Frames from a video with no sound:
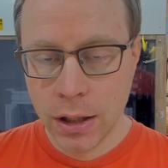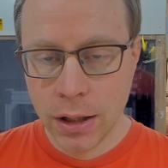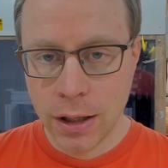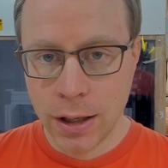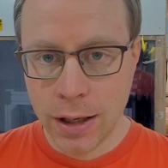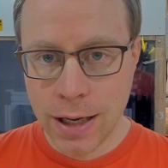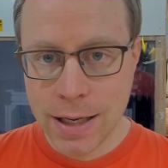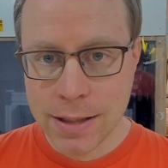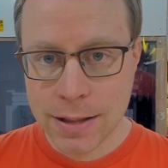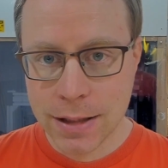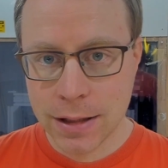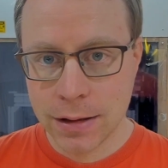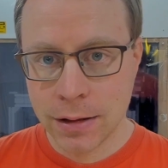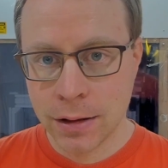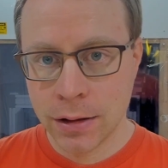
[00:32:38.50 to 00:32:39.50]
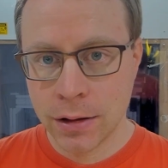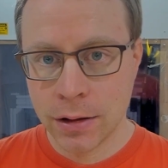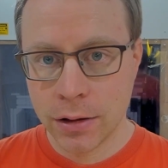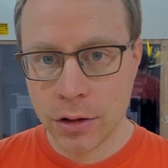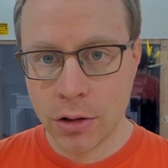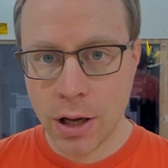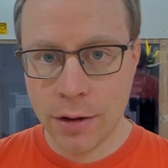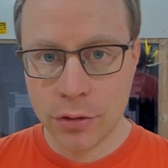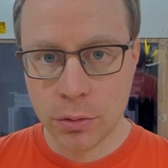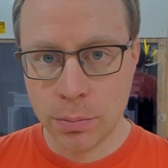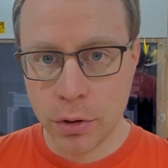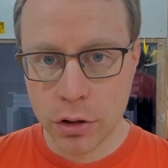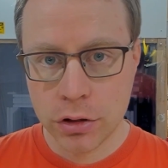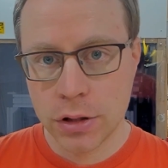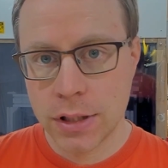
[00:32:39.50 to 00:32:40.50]
As in, you have to
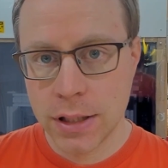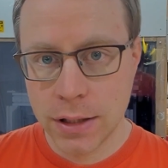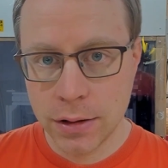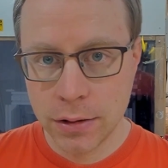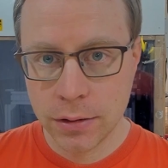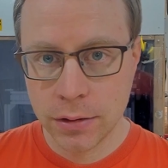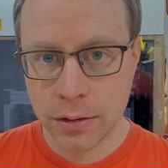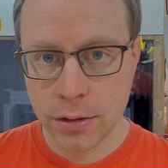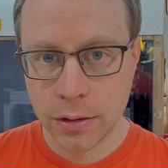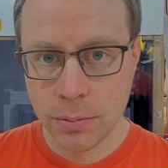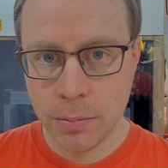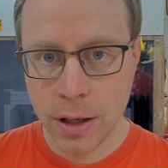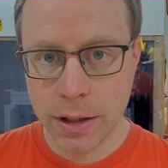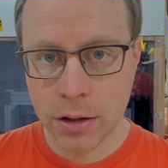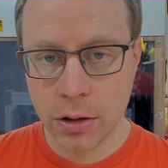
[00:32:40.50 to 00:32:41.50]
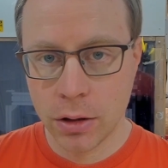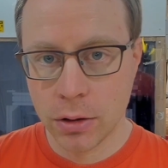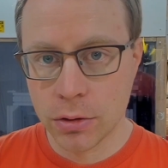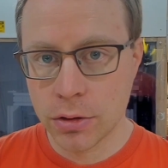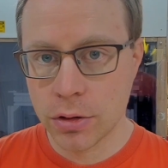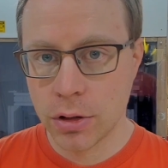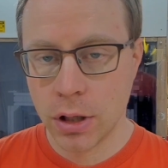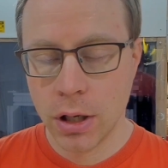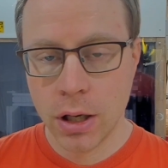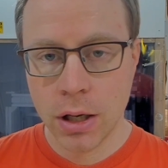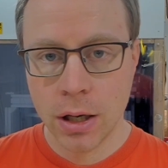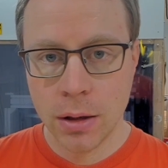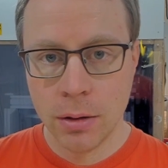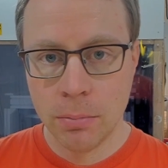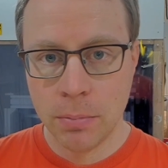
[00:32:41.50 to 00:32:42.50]
purchase it, money goes,
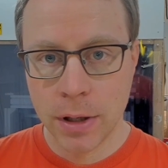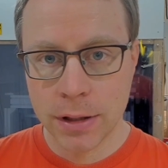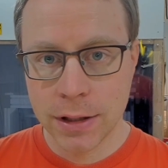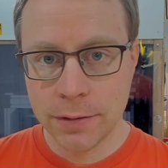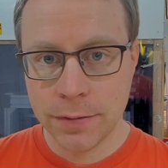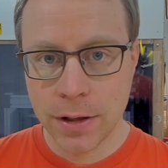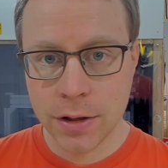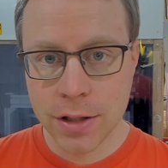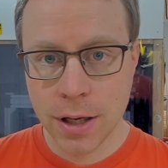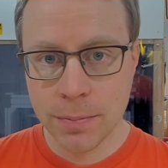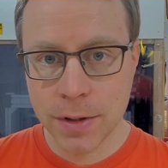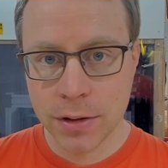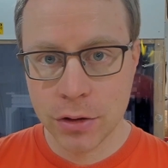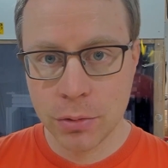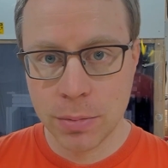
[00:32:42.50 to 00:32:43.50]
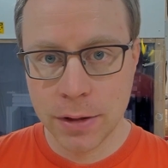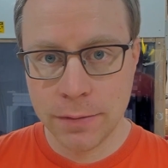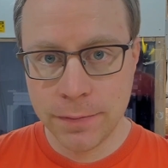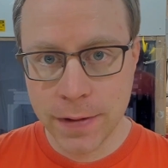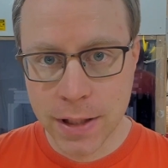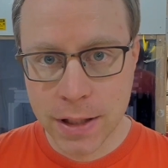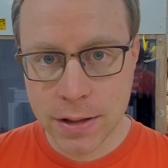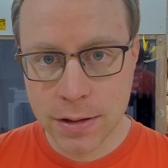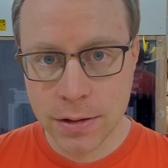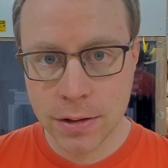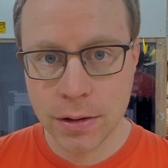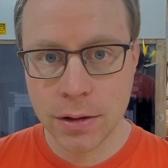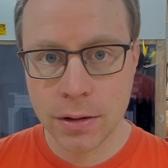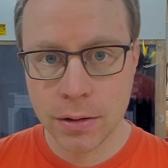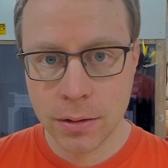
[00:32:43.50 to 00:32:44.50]
but if there's something to be fixed,
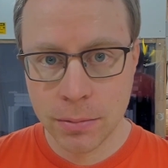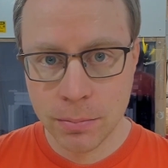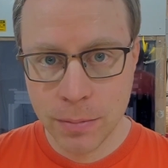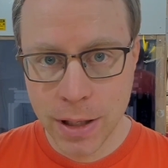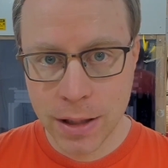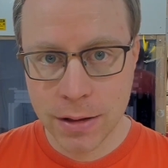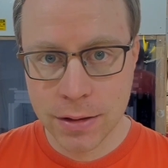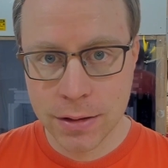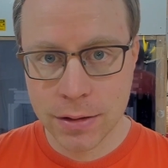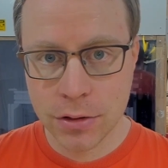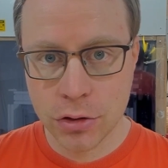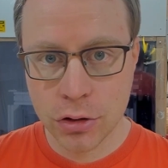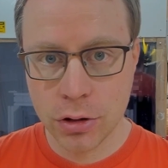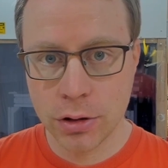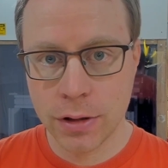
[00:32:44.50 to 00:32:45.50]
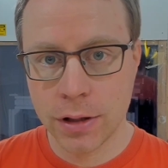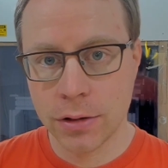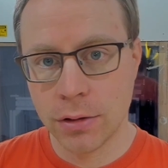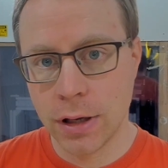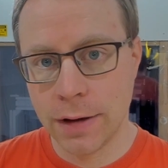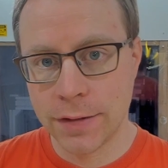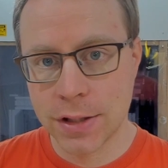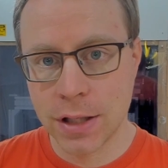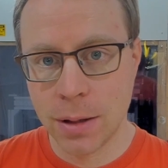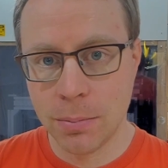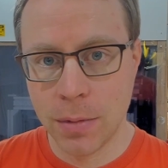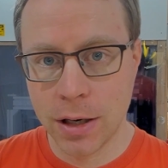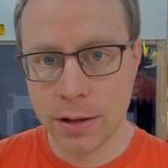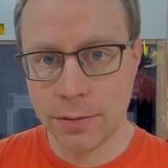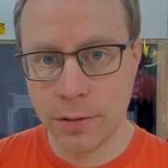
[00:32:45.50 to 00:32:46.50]
make sure that you have some
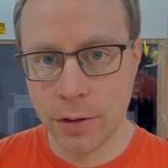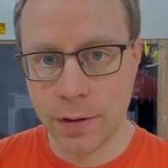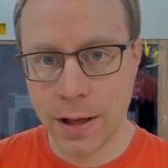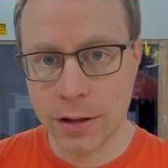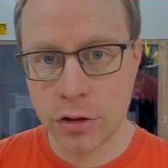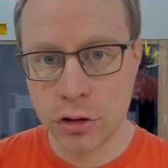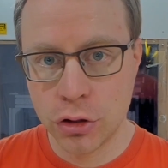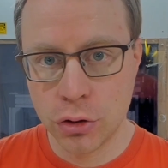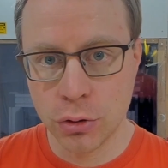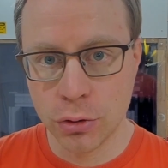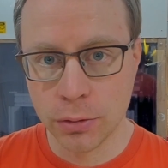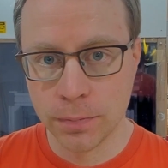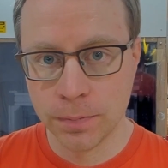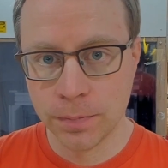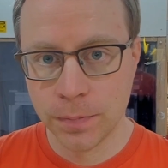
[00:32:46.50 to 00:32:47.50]
money for that too.